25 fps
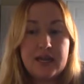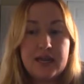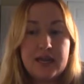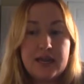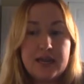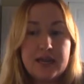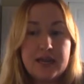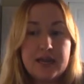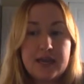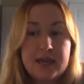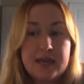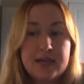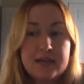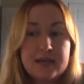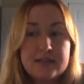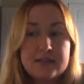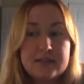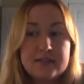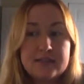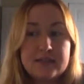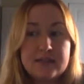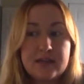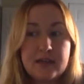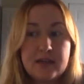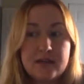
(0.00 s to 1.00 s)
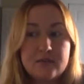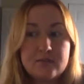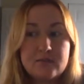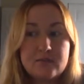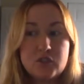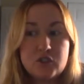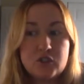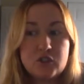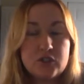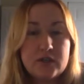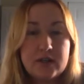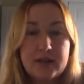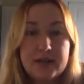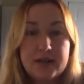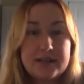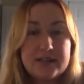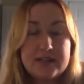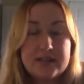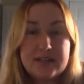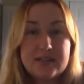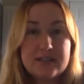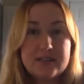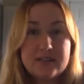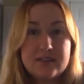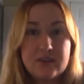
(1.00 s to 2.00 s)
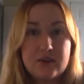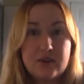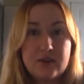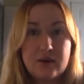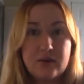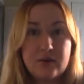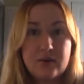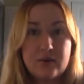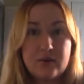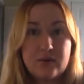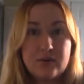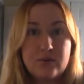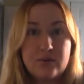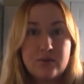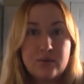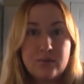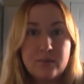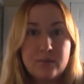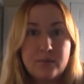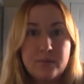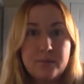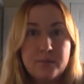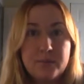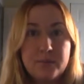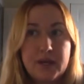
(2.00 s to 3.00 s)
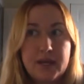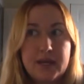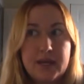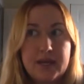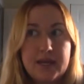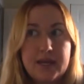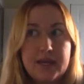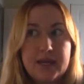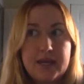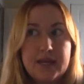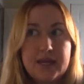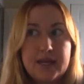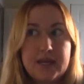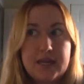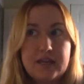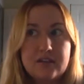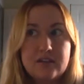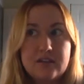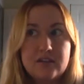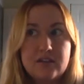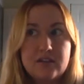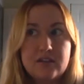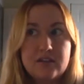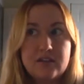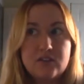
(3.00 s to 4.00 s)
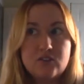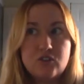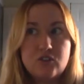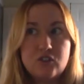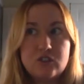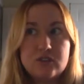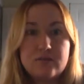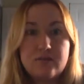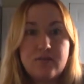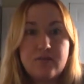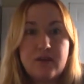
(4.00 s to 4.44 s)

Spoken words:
And I'm sure I did though. But it just